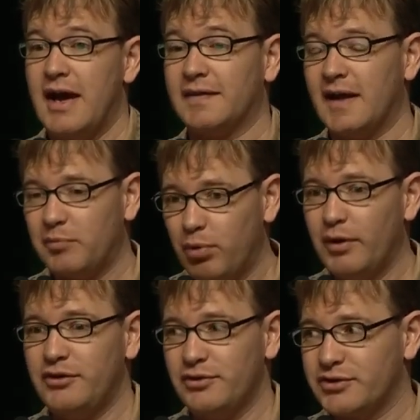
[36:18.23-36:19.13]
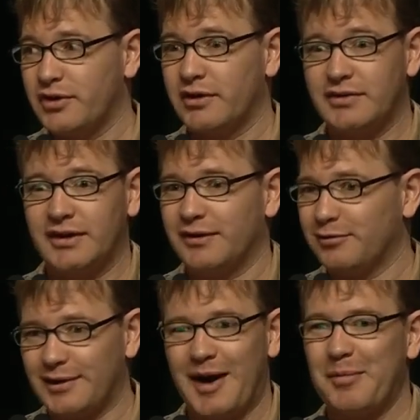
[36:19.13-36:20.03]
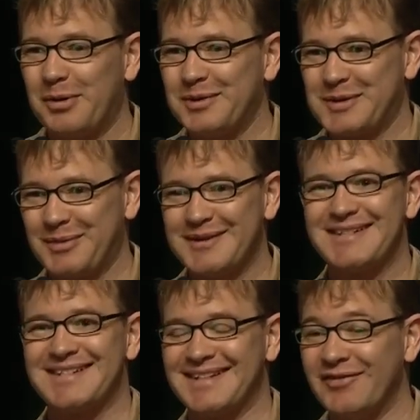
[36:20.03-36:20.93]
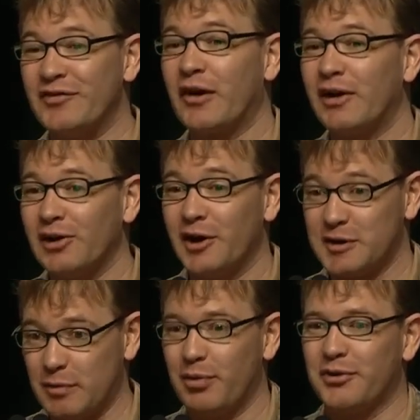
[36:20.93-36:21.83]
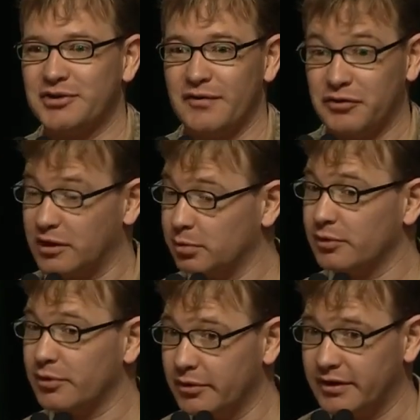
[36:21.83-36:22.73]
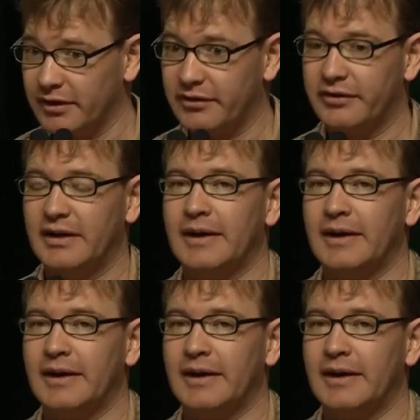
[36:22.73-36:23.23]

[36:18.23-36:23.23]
at that point you start to get reliable responses in a very large proportion of the cerebral cortex.